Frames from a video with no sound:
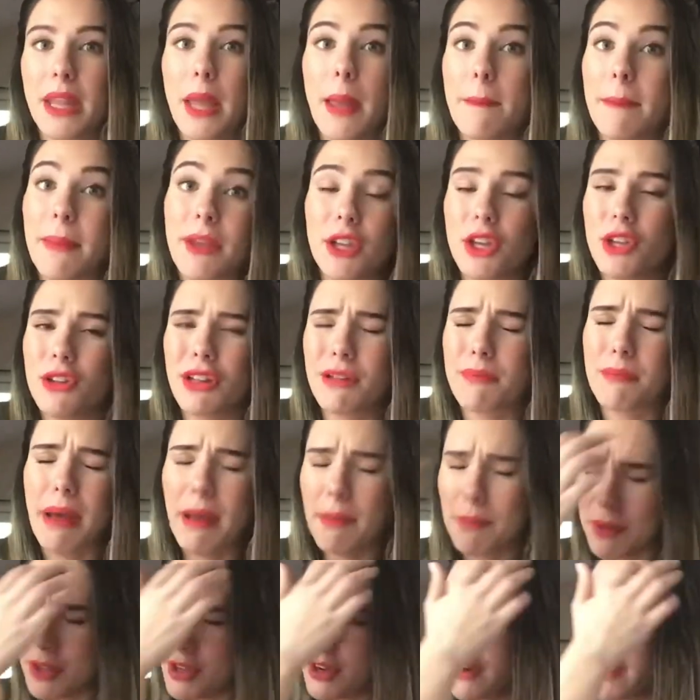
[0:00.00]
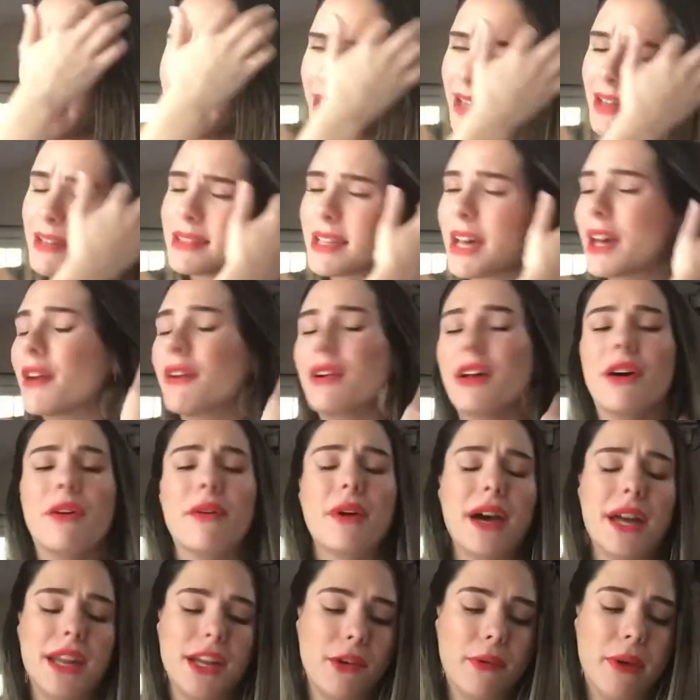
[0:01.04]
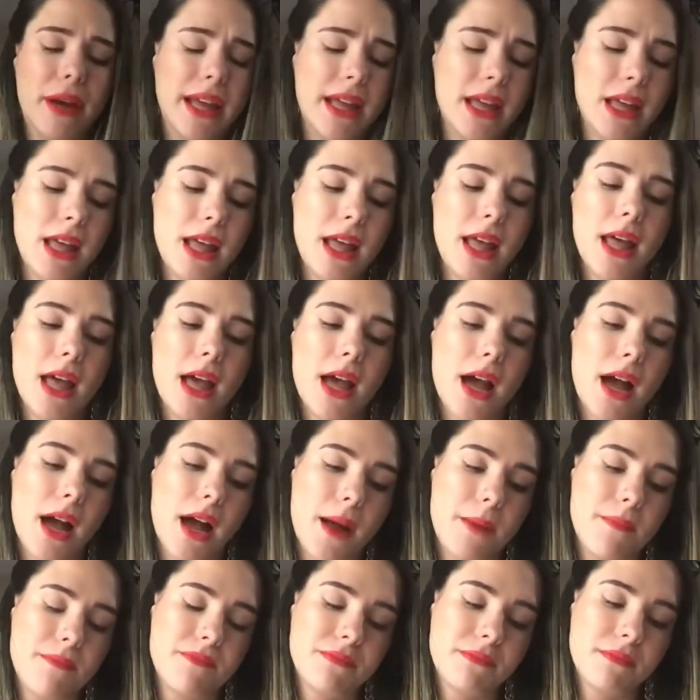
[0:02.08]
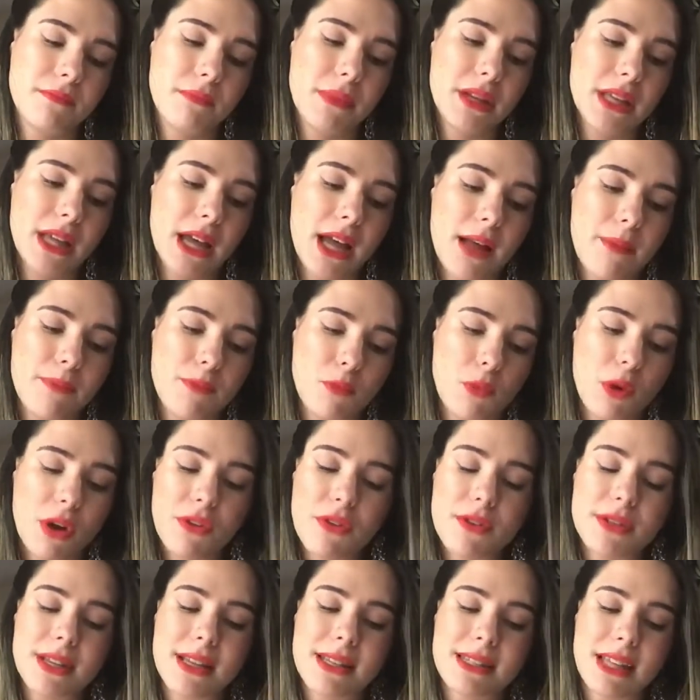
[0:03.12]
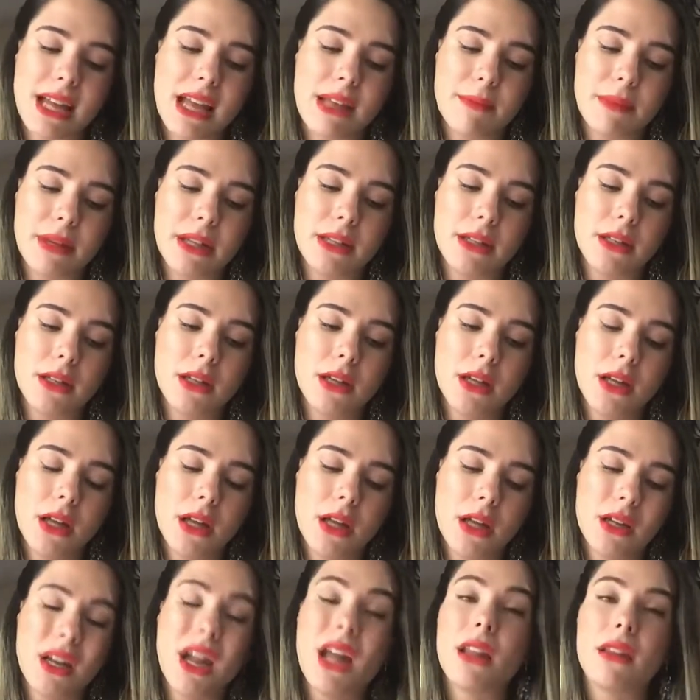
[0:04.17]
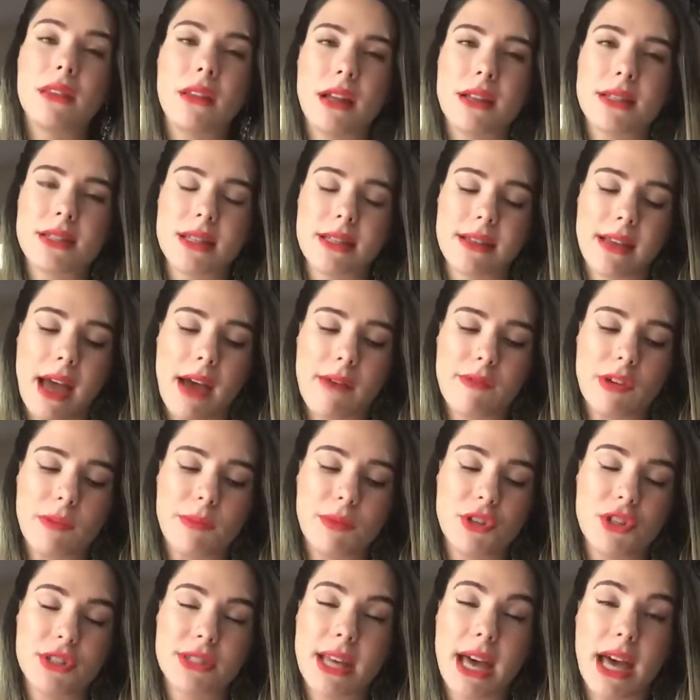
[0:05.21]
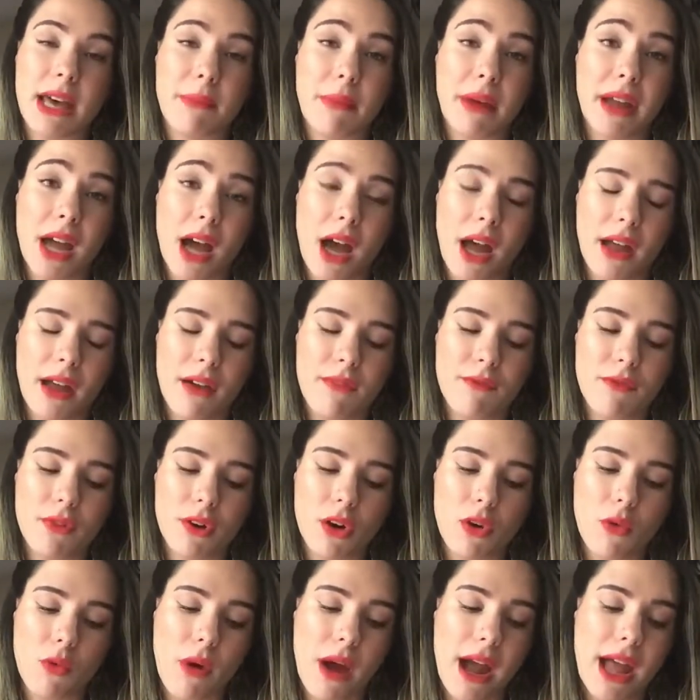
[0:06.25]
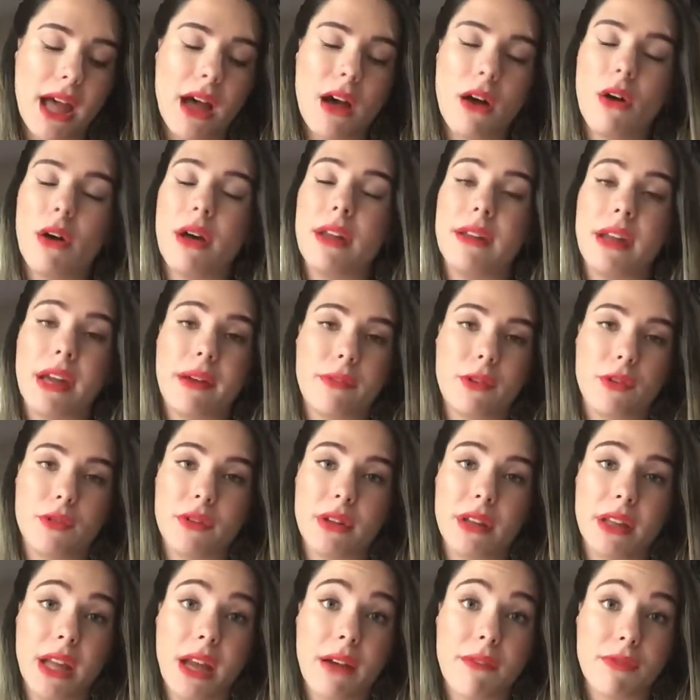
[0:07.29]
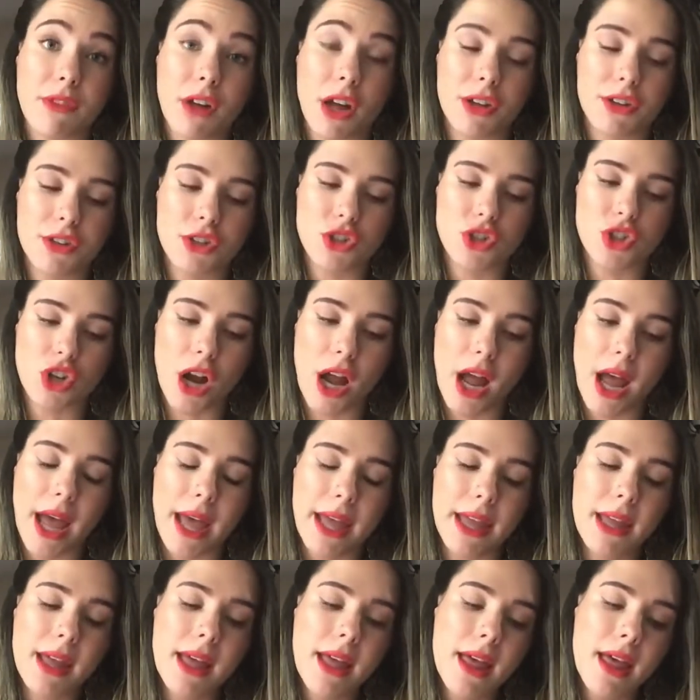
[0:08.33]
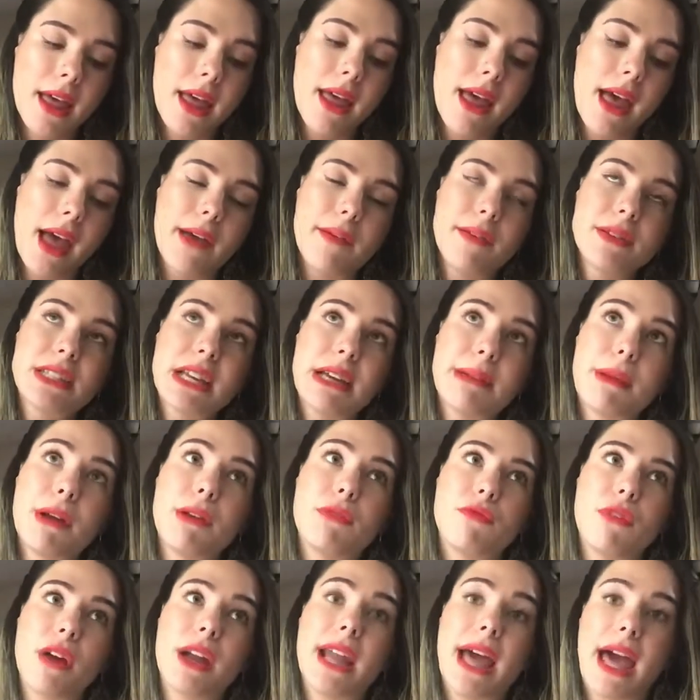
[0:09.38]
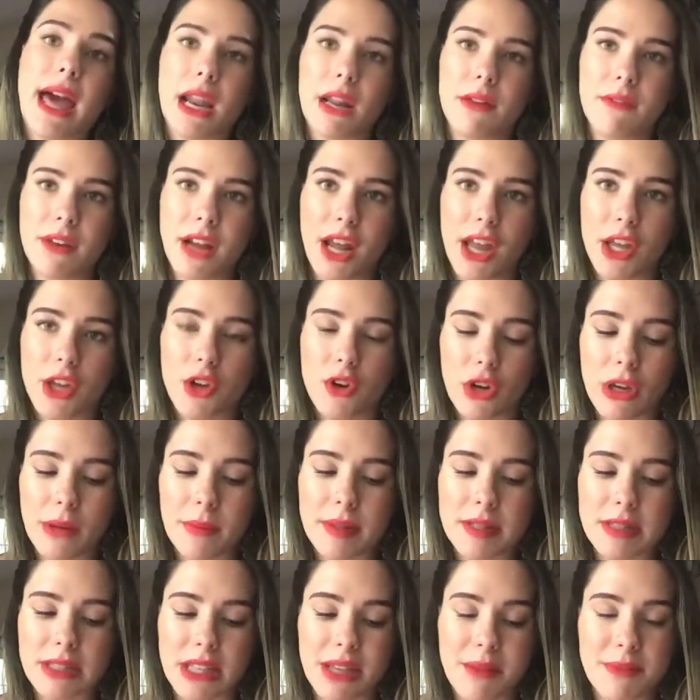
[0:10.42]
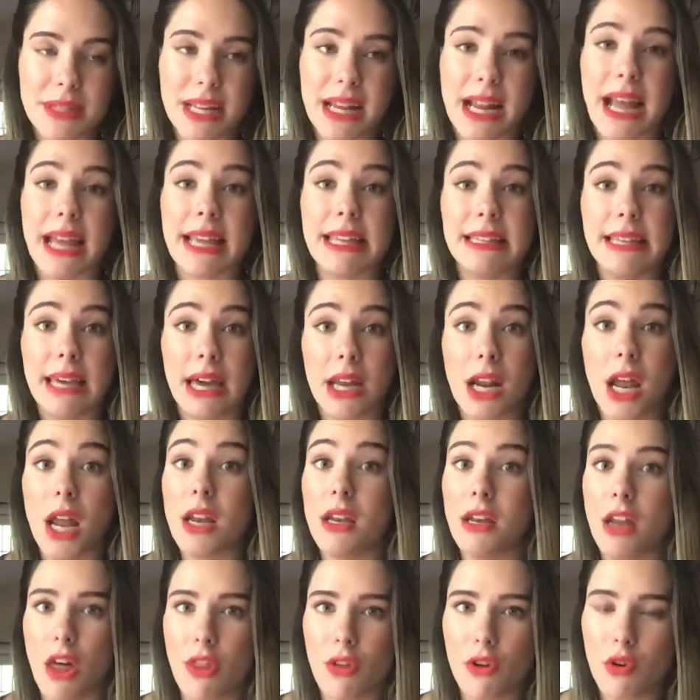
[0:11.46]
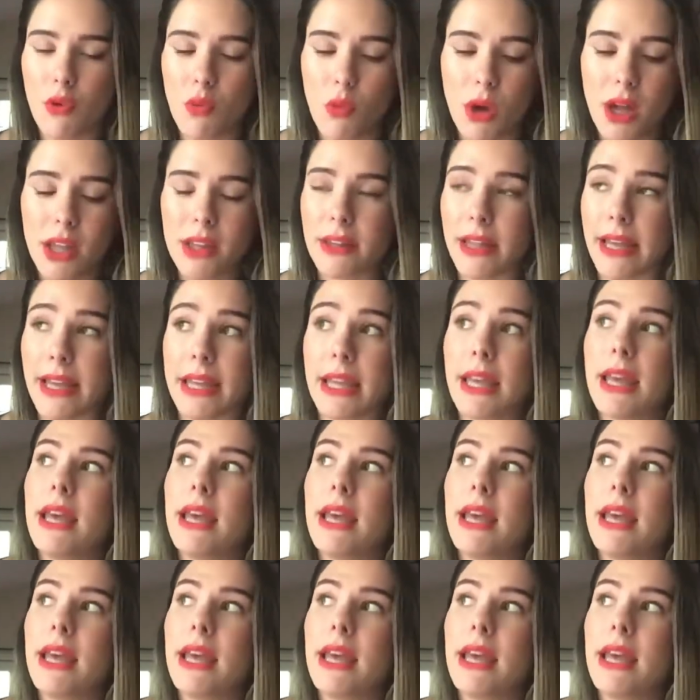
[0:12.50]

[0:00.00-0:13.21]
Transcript: makes you look peppier, I guess. I don't know. Anyway, but yeah, one of those things I've been not lusting after, but just had my eye on for a while and never really have thought to try. Every time I run out of an eye cream, it seems like I get another one. Like,